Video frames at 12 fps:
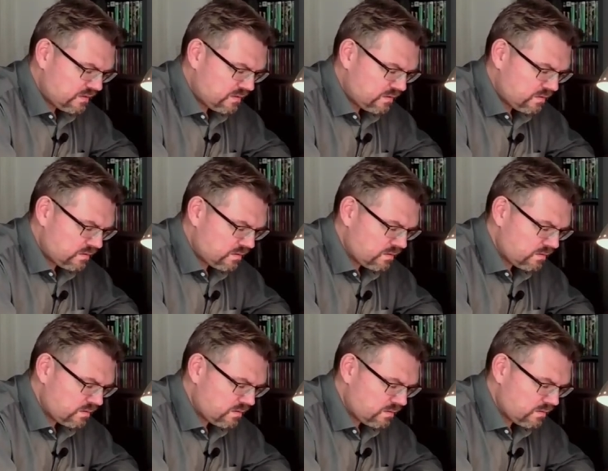
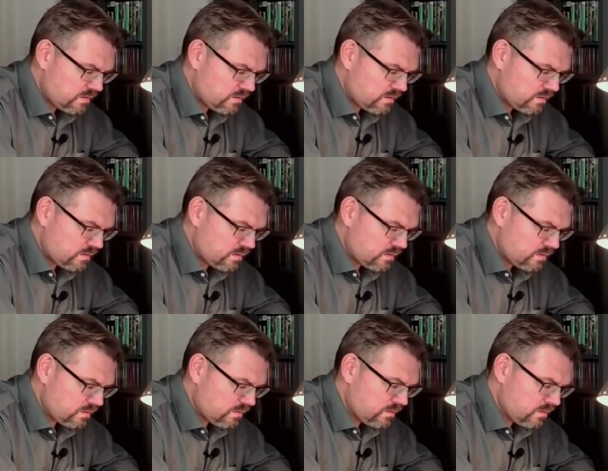
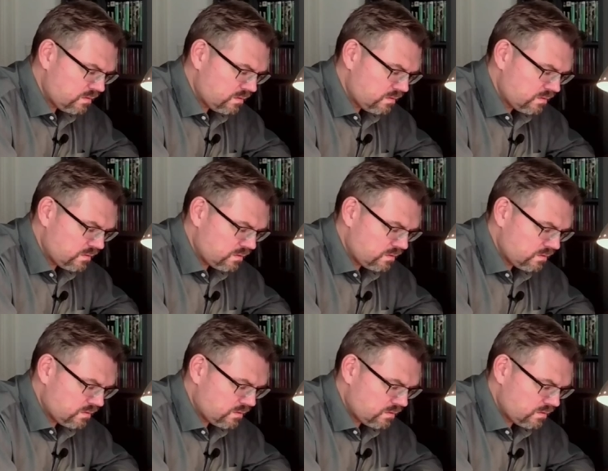
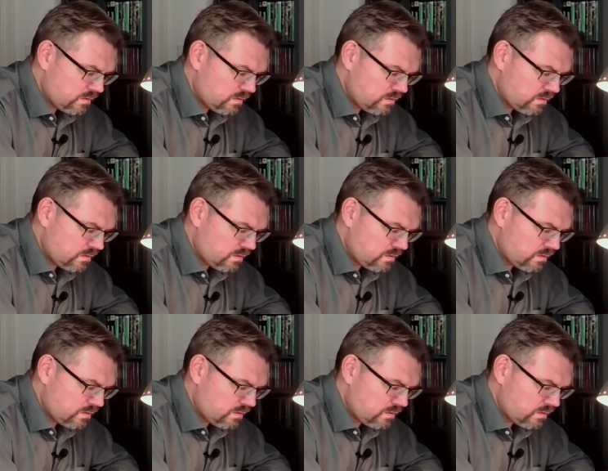(no one is talking)